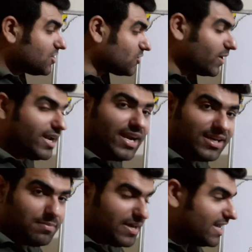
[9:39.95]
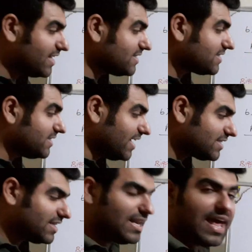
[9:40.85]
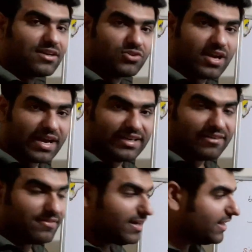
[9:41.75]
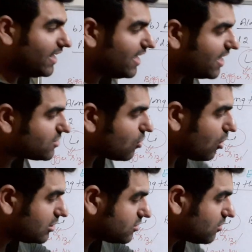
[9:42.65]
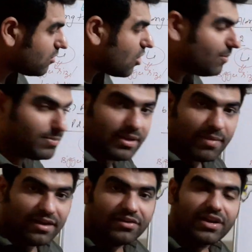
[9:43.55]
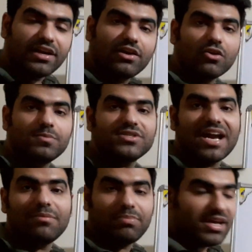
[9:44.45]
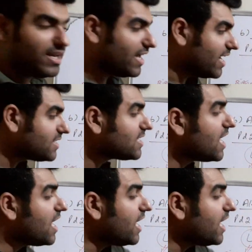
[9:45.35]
So it means this electronegativity is also complementary in groups and periods.